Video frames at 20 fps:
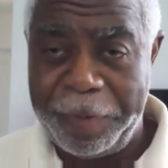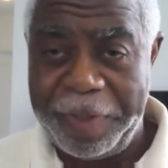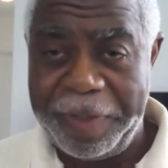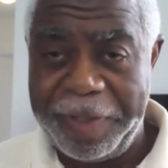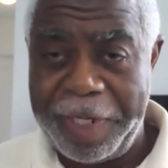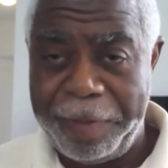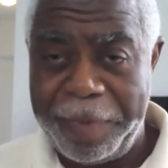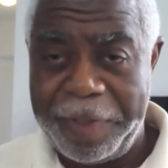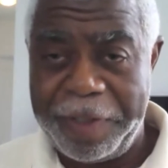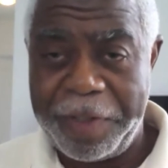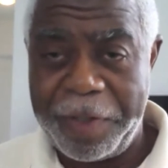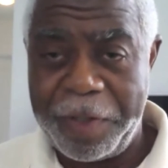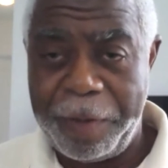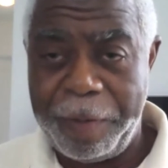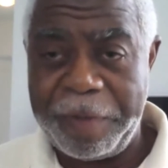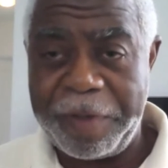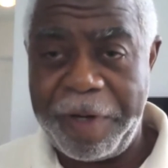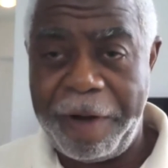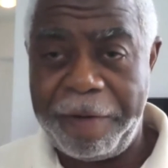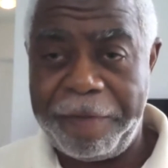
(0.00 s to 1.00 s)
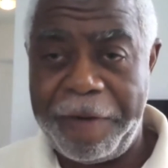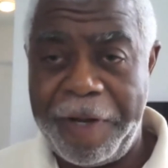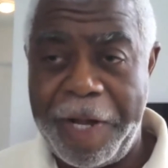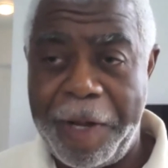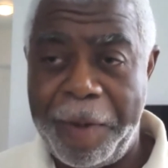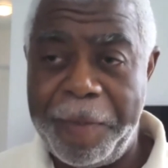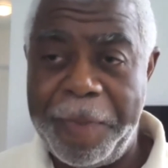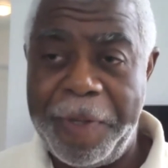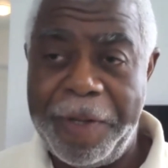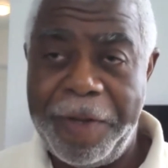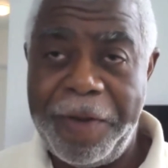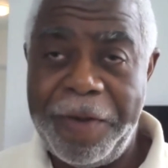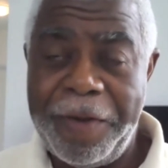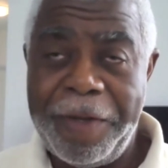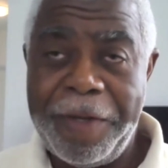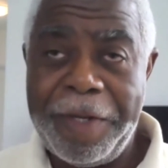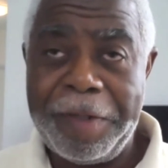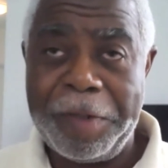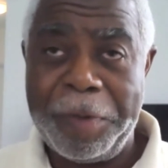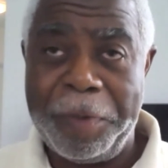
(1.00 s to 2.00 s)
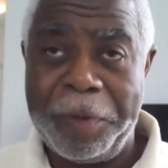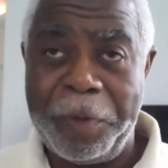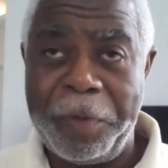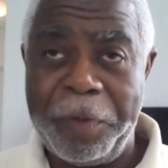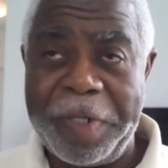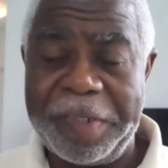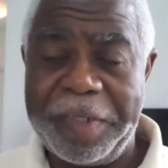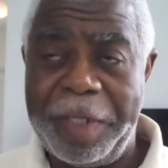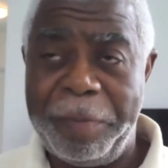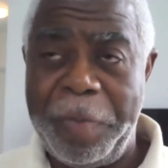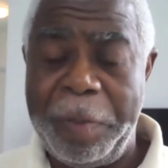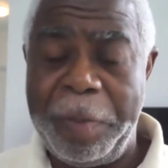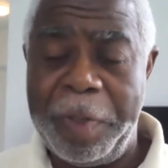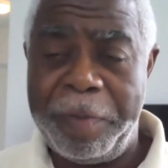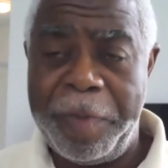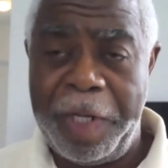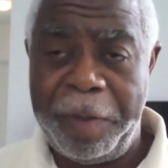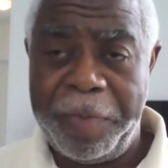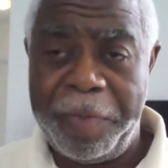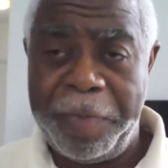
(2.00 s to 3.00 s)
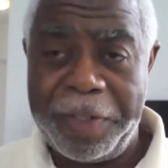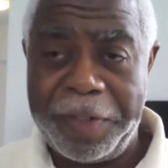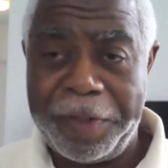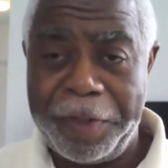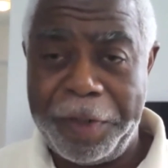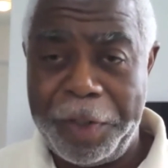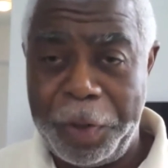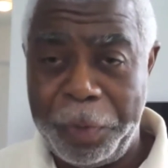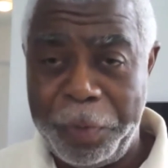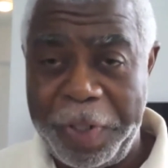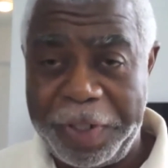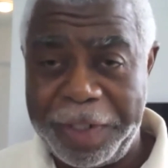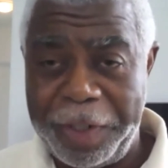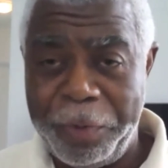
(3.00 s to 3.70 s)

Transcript: with them in terms of um, some of the risks that people might be concerned with.